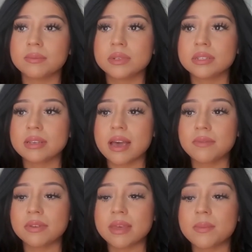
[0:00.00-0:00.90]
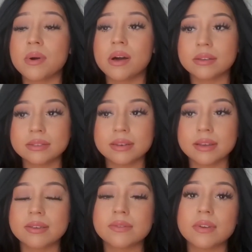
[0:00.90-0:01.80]
Just having that
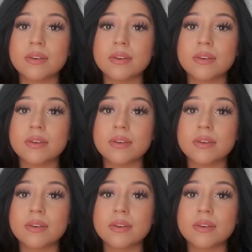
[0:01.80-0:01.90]
positive